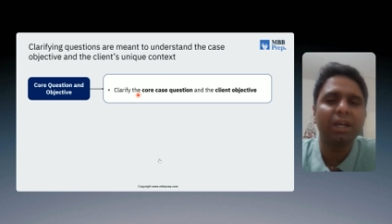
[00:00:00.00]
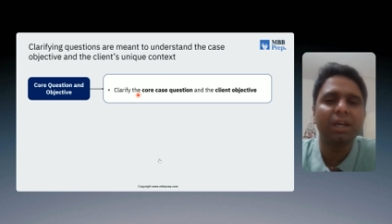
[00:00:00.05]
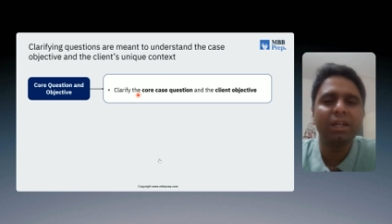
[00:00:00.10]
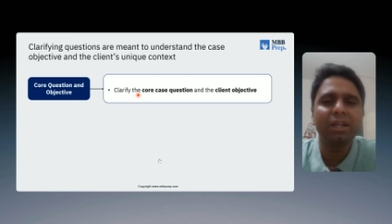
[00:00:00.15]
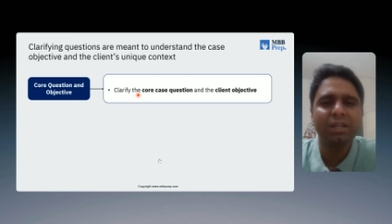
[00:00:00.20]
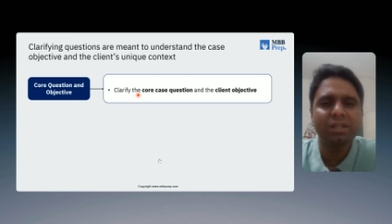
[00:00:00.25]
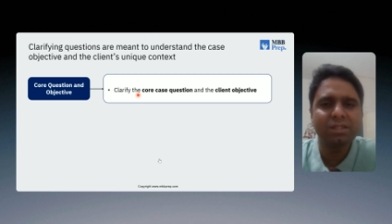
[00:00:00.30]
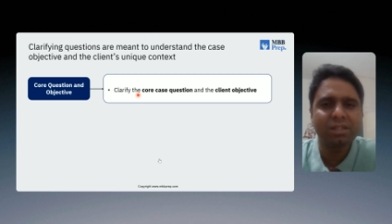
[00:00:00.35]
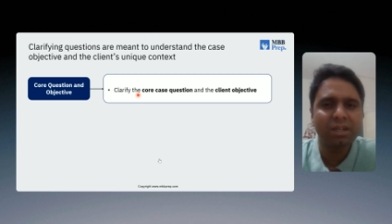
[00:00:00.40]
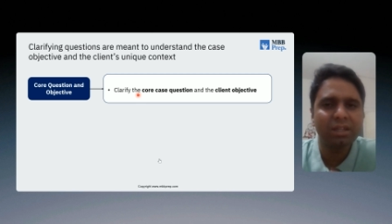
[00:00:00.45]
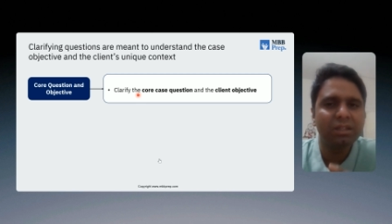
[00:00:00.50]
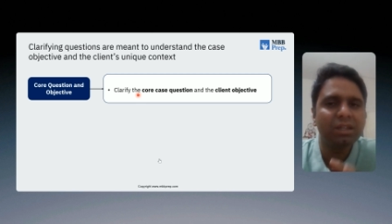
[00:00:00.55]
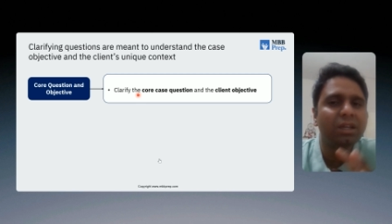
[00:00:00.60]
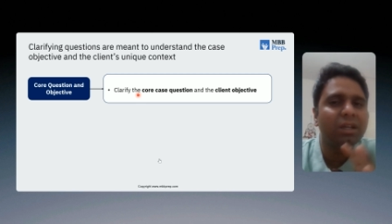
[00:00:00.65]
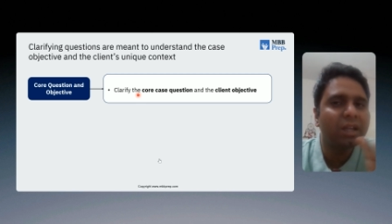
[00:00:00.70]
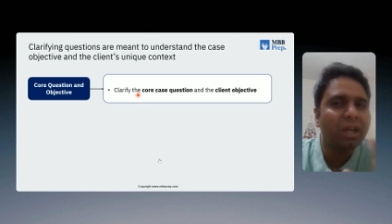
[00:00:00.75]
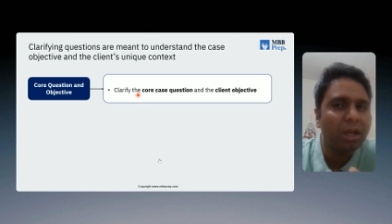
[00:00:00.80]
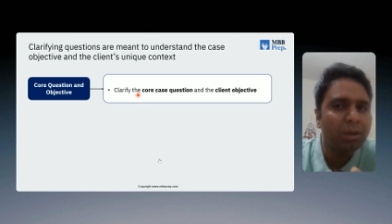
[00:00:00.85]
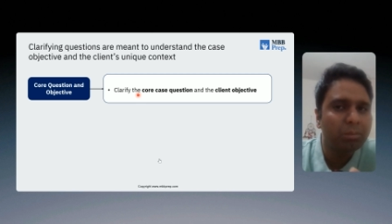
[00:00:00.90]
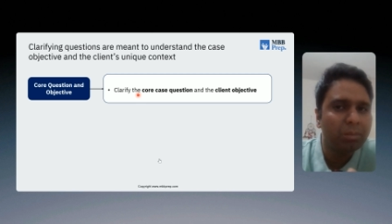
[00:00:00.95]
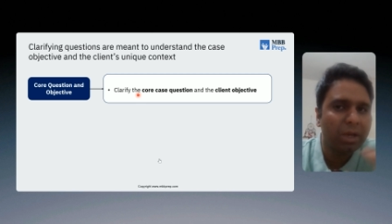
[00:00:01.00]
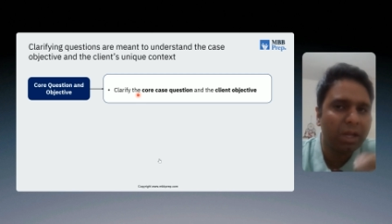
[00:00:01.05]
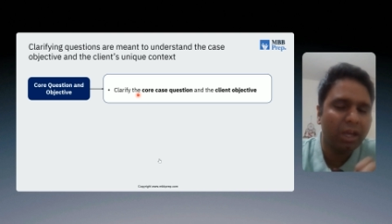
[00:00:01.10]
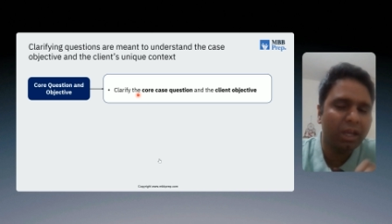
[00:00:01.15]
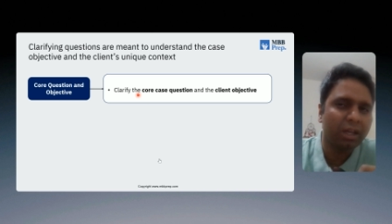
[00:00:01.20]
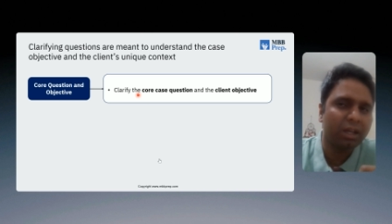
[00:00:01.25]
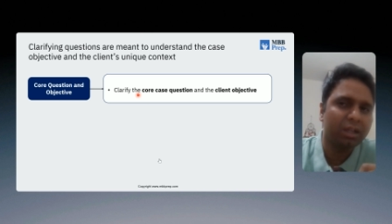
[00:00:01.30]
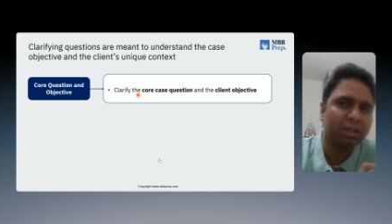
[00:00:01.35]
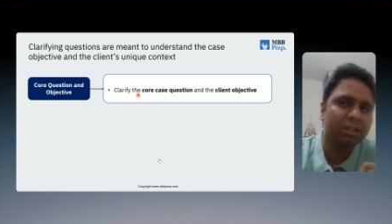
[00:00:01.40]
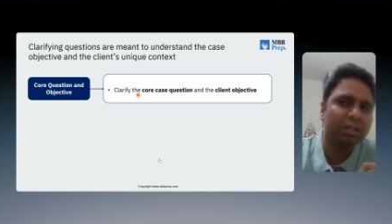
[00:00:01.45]
And is there any
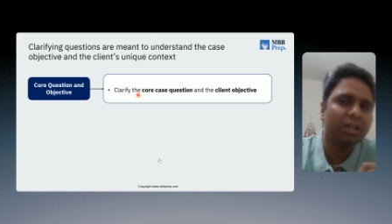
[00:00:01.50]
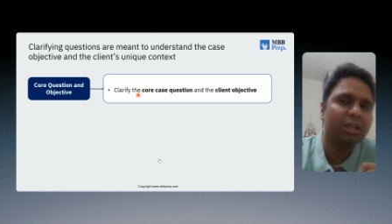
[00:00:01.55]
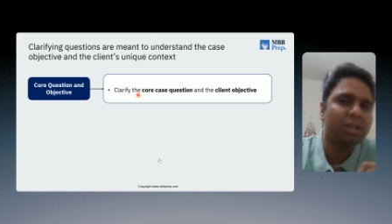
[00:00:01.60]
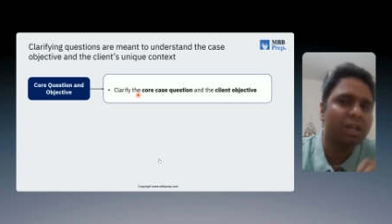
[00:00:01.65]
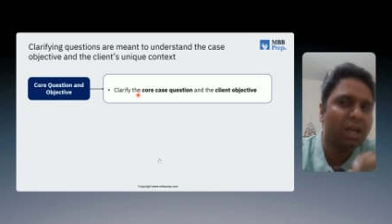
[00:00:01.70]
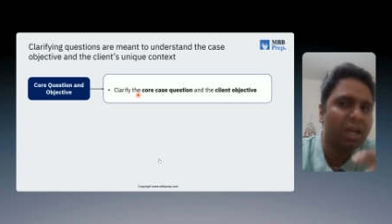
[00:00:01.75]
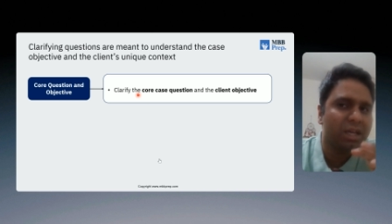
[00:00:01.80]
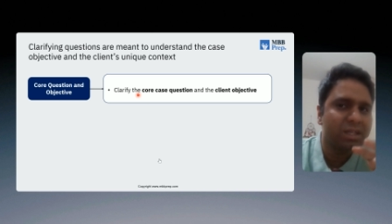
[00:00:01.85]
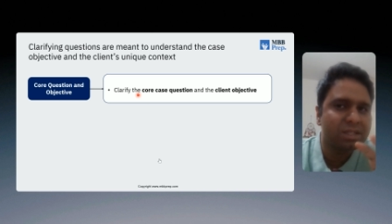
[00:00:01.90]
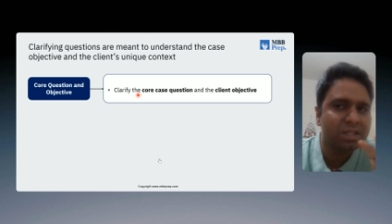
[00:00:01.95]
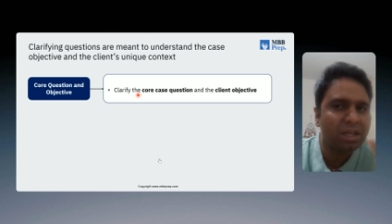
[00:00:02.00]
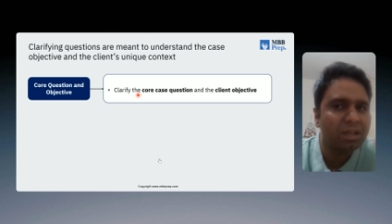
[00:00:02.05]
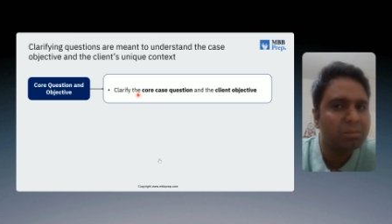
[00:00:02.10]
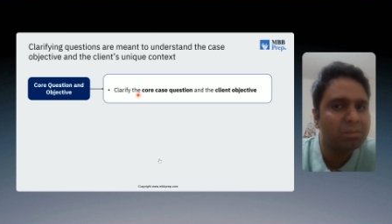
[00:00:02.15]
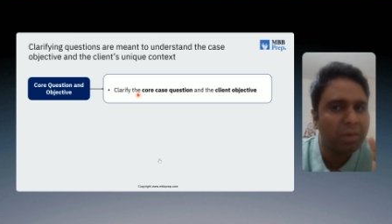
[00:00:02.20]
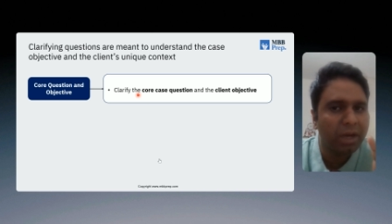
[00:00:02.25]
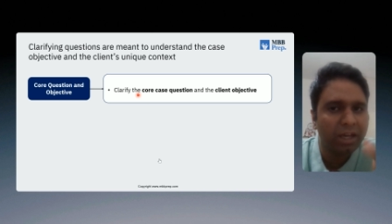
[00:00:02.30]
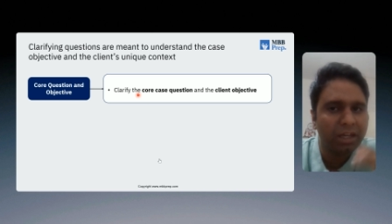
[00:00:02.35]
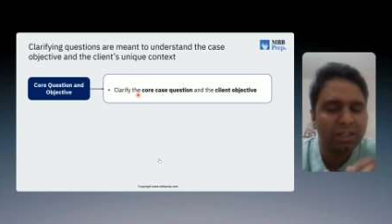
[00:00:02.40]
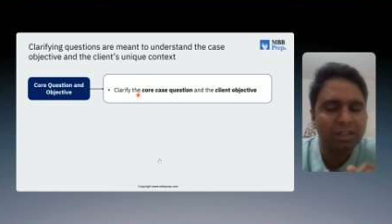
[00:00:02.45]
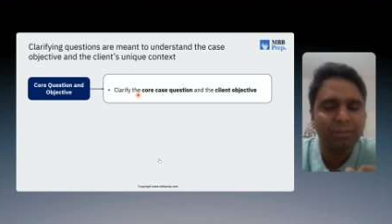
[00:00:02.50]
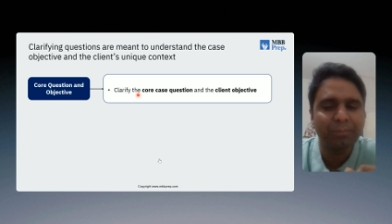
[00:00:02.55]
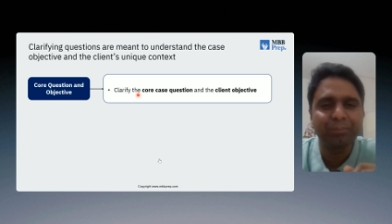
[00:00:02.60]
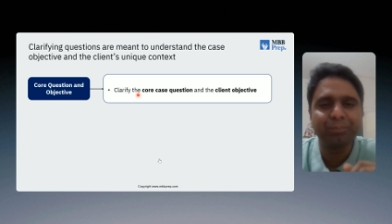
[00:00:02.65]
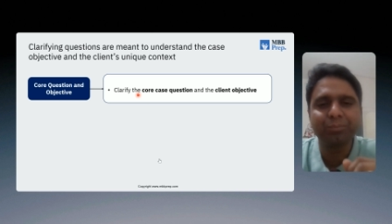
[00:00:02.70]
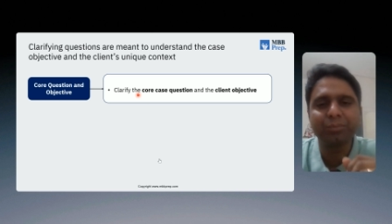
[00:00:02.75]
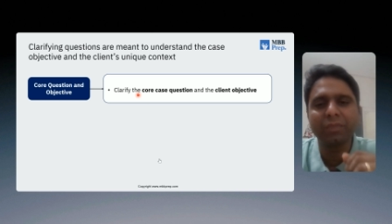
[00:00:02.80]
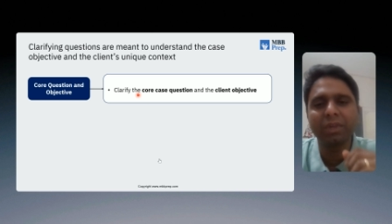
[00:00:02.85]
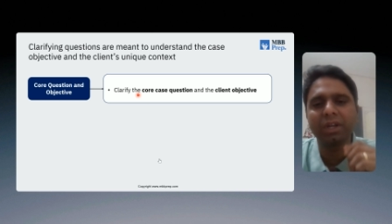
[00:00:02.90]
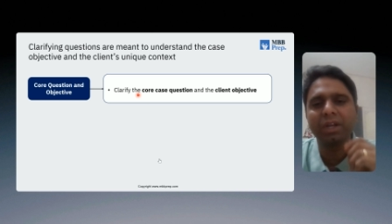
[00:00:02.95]
timeline that he has in mind,
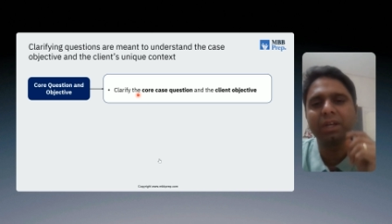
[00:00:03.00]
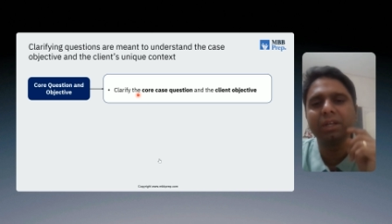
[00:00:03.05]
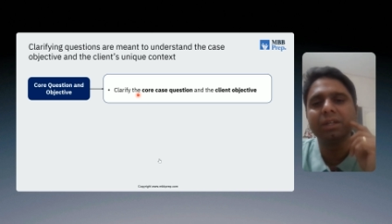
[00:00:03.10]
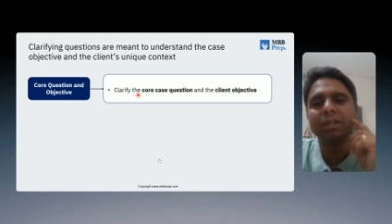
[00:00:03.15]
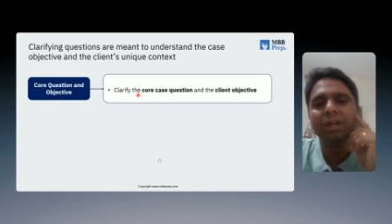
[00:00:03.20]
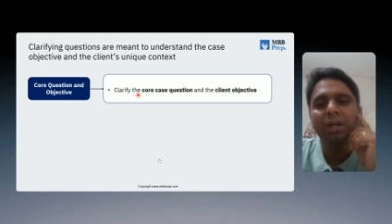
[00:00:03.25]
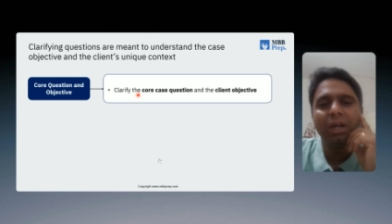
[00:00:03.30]
right?